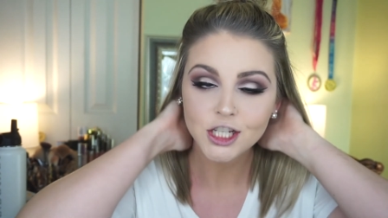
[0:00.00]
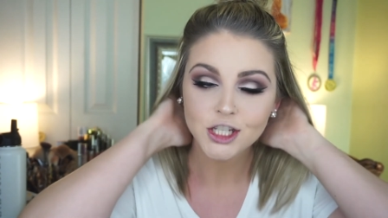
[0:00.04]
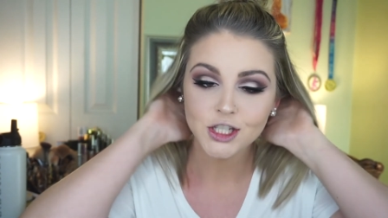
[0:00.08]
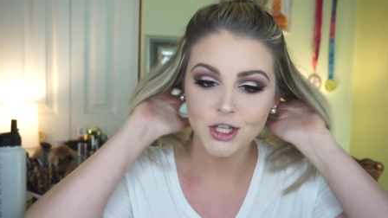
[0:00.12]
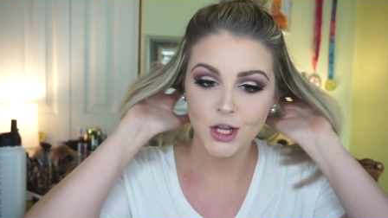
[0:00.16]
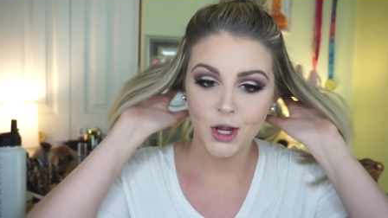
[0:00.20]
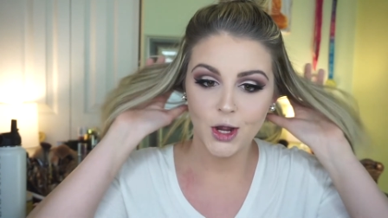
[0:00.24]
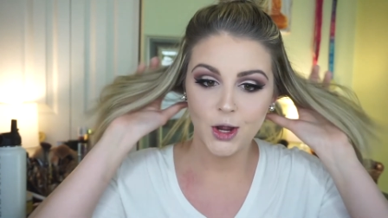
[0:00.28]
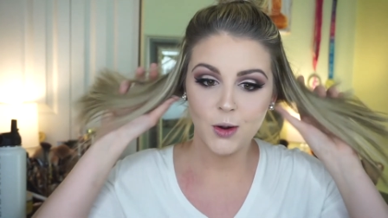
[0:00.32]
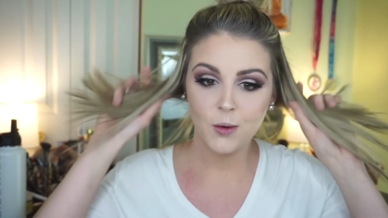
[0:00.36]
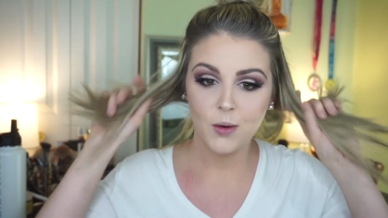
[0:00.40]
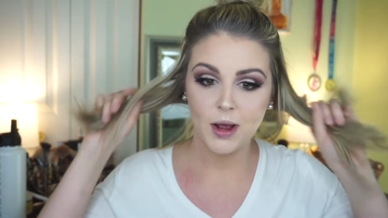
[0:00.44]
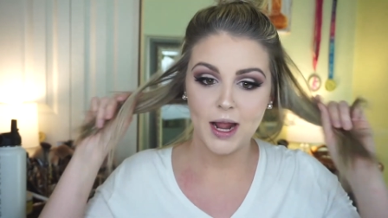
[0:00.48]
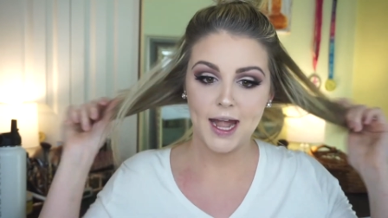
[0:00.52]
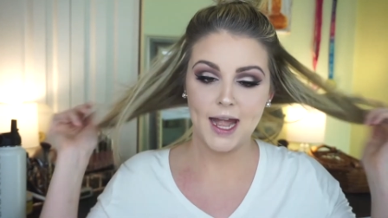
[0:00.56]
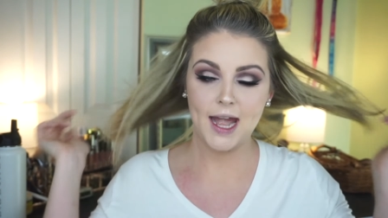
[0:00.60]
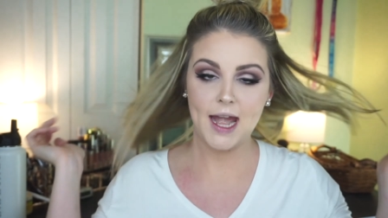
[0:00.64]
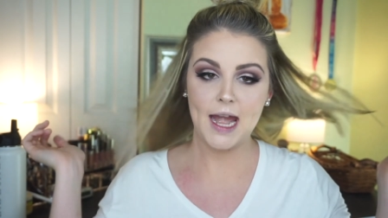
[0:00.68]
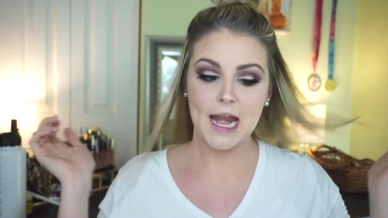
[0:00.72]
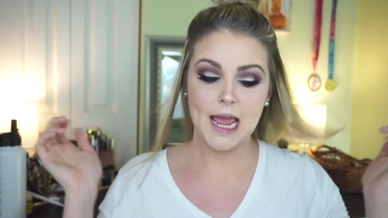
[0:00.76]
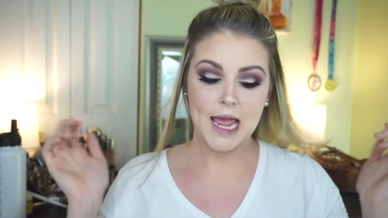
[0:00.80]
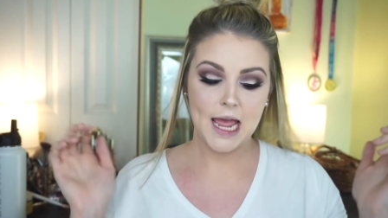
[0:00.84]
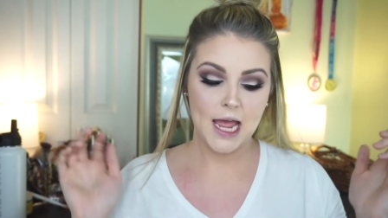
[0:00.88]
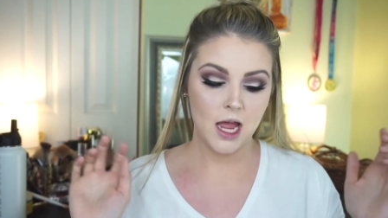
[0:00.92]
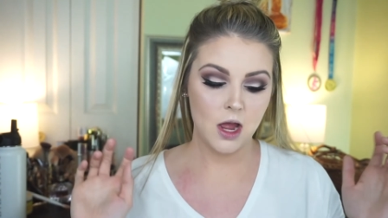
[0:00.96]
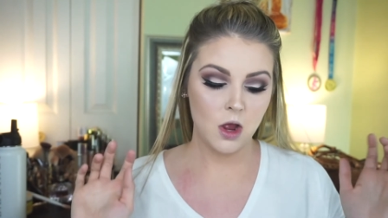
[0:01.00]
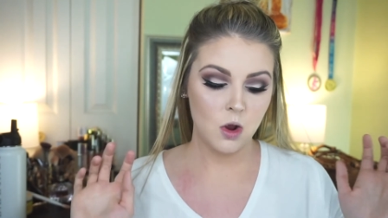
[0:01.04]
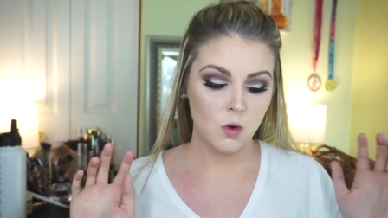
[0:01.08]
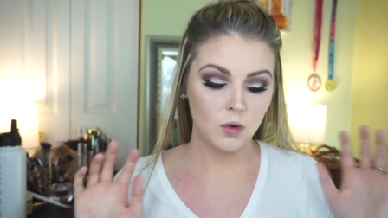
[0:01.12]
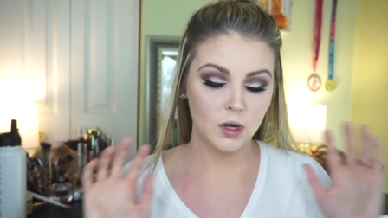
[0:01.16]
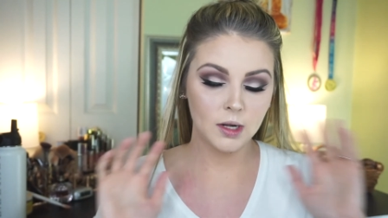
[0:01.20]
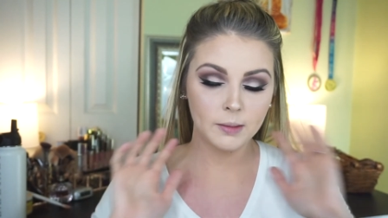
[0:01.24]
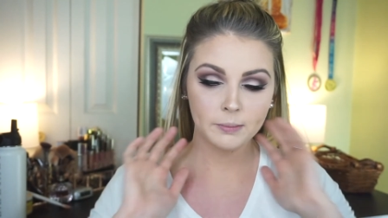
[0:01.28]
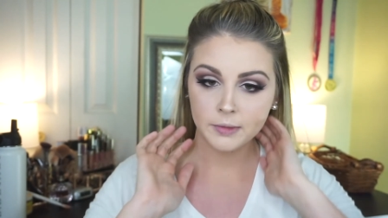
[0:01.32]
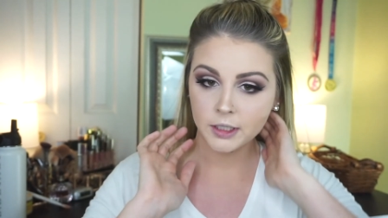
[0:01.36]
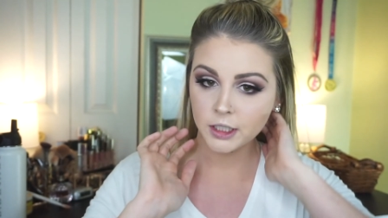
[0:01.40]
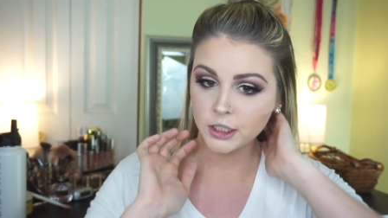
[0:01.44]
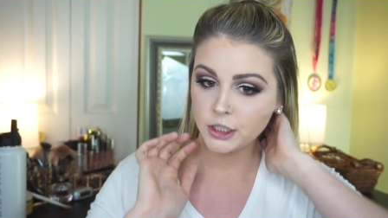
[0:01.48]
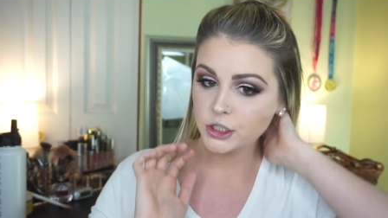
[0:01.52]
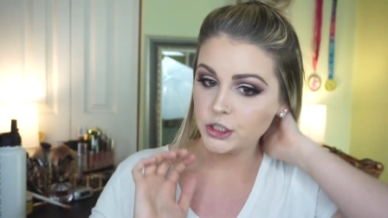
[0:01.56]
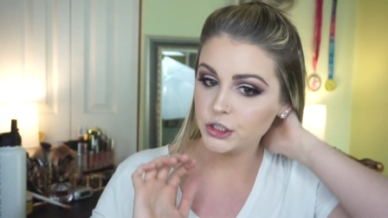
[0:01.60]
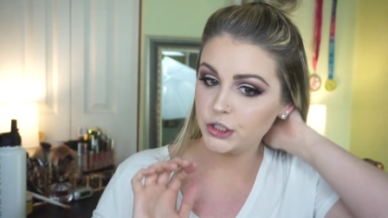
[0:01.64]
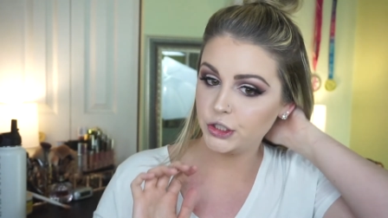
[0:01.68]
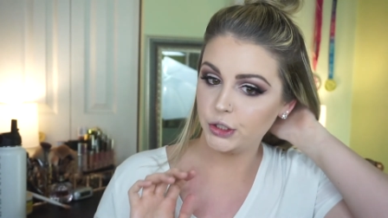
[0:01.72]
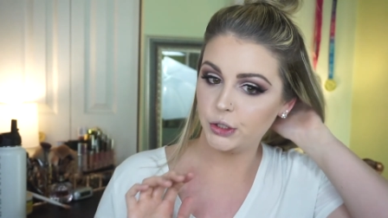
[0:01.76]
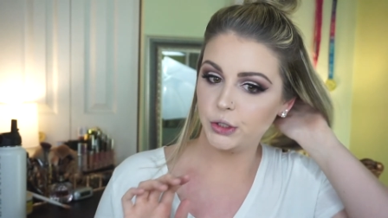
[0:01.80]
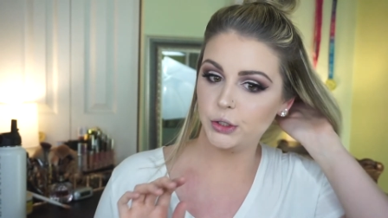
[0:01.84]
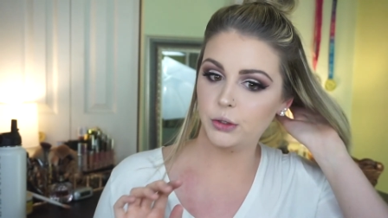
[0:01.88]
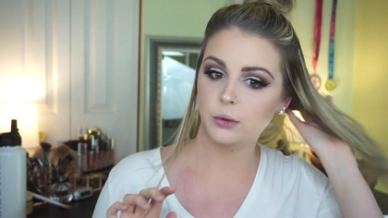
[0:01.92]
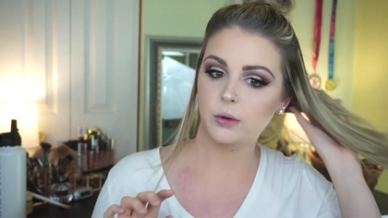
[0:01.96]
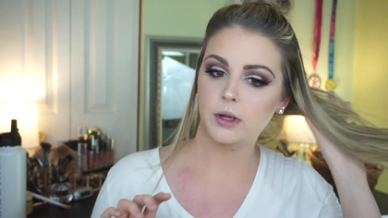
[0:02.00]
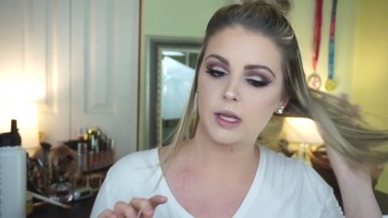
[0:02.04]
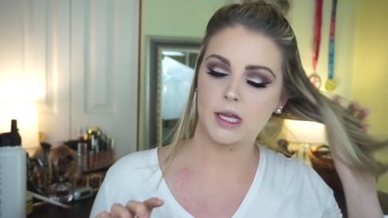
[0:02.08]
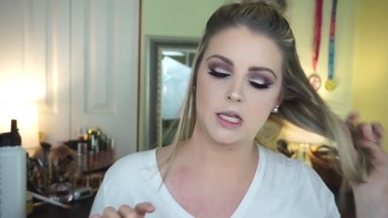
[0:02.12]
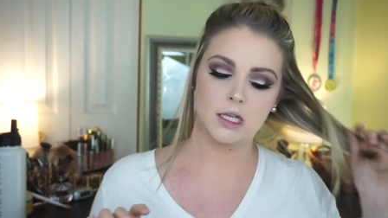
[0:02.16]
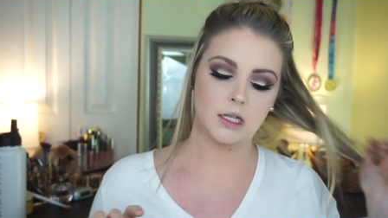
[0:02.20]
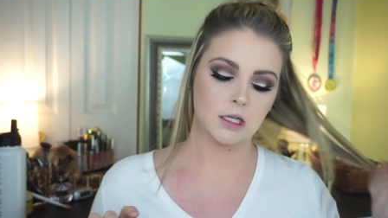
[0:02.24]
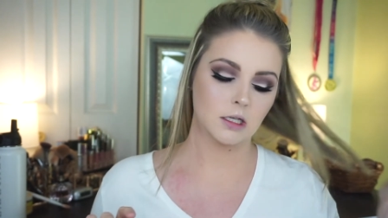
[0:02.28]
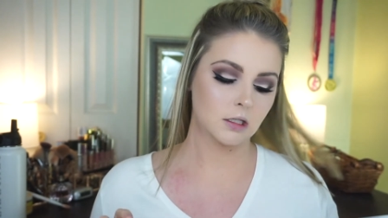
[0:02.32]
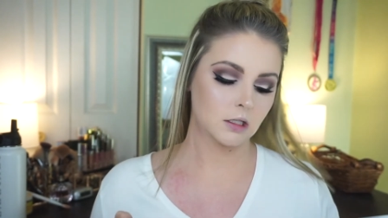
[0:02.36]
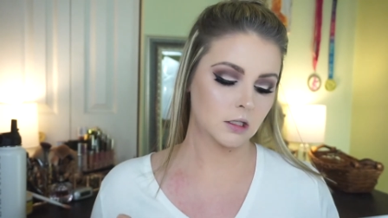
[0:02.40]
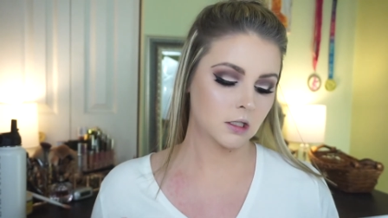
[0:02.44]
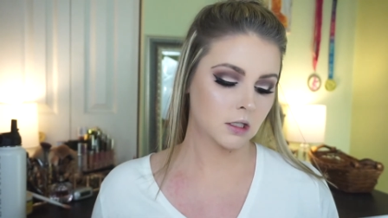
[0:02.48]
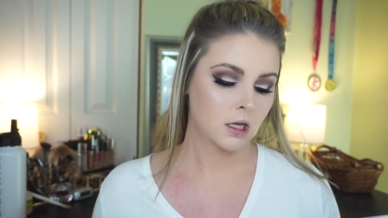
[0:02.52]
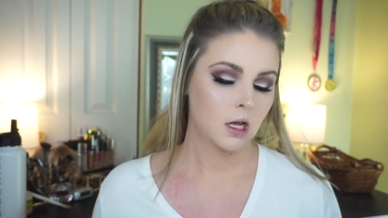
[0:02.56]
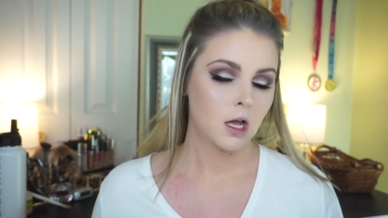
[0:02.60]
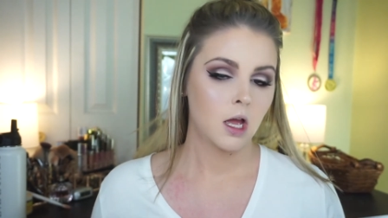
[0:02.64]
So now what I'm gonna do is